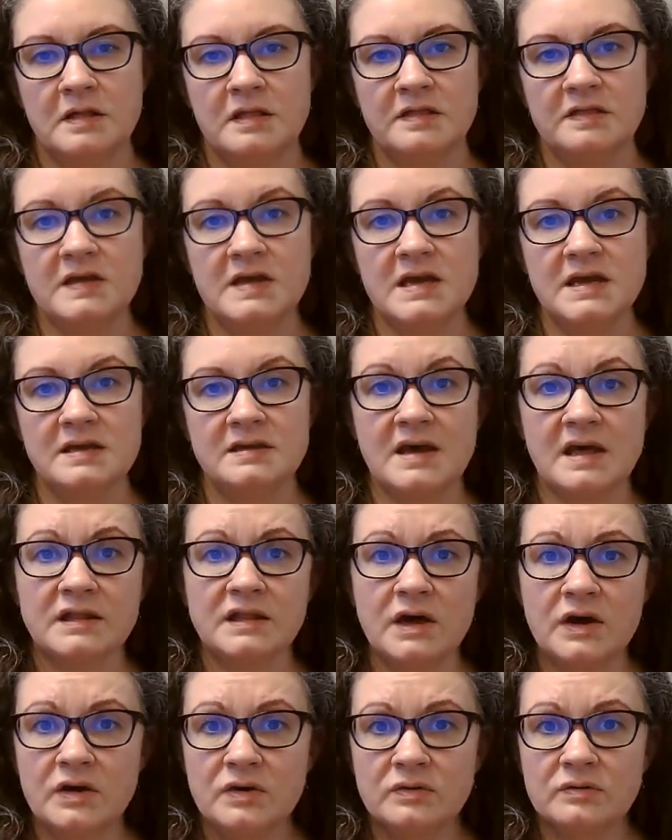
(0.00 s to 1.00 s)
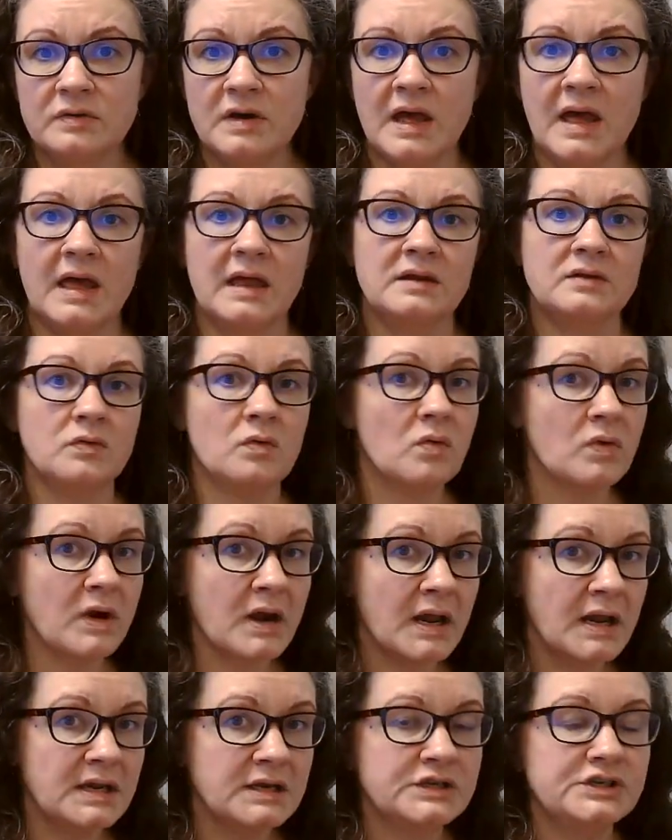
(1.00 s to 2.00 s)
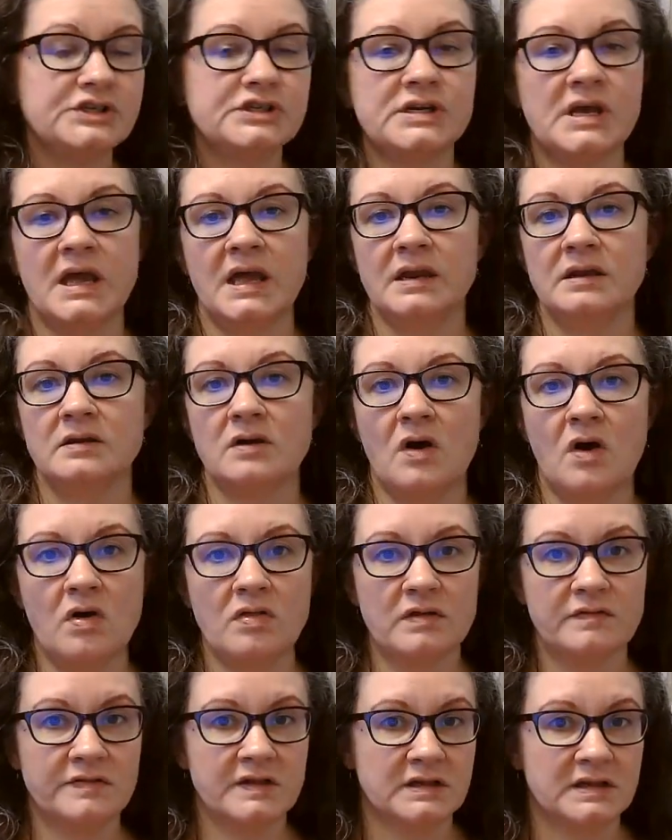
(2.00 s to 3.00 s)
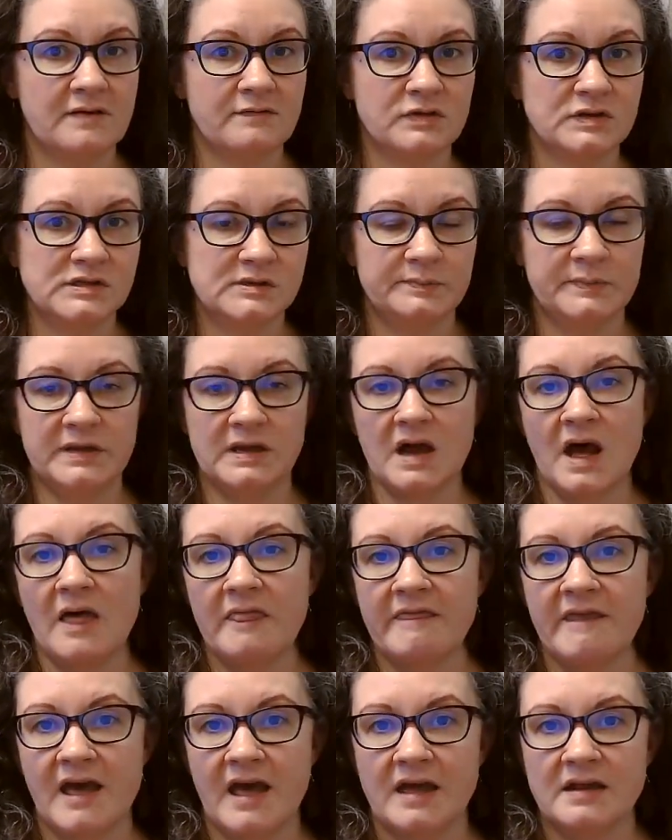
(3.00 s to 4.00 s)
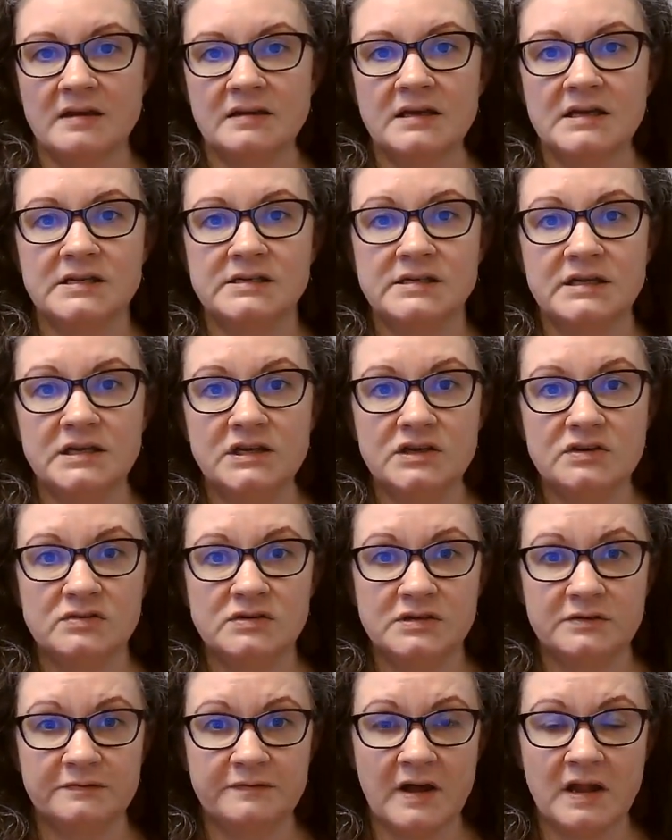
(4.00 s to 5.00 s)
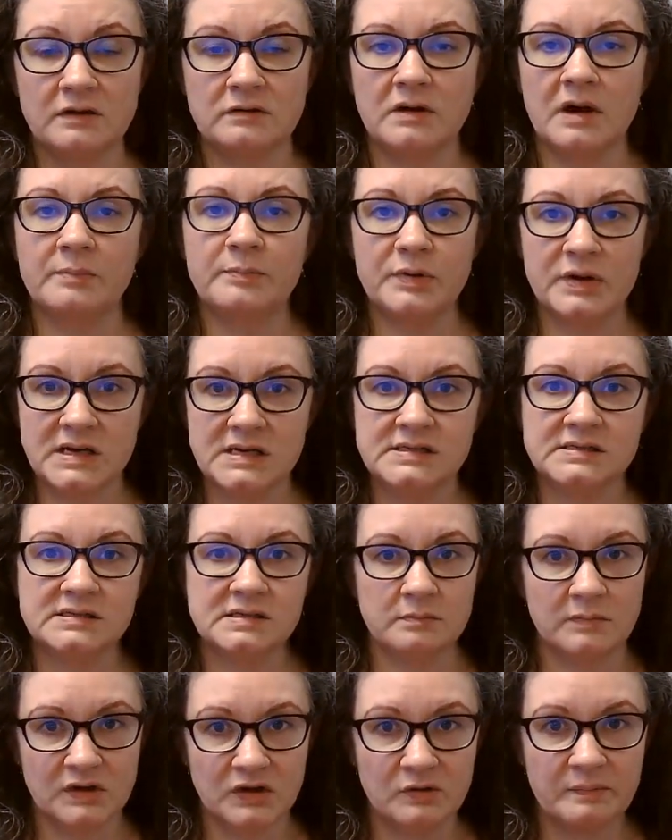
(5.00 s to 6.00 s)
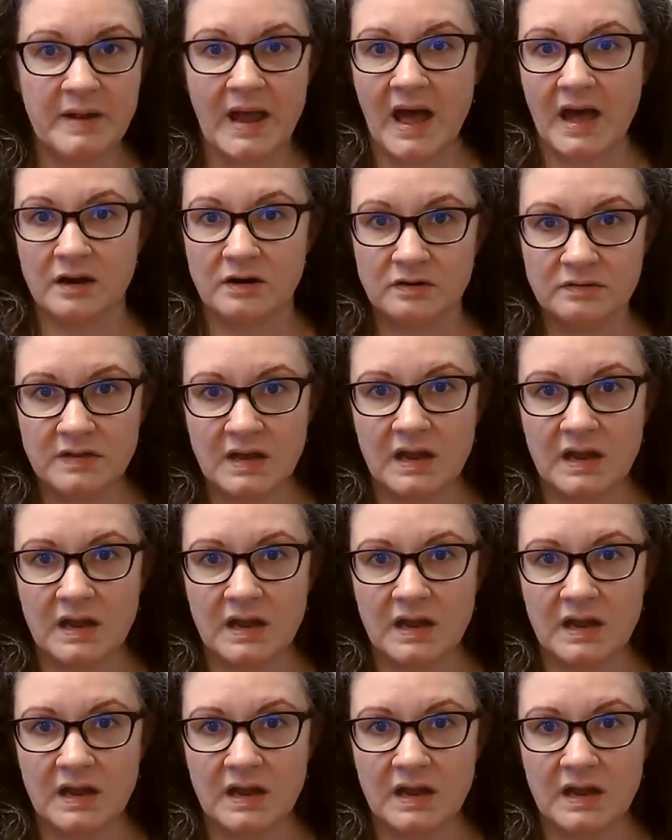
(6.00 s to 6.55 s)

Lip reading: The yellow and orange and all of the levels beyond that continue to follow a pretty similar pattern.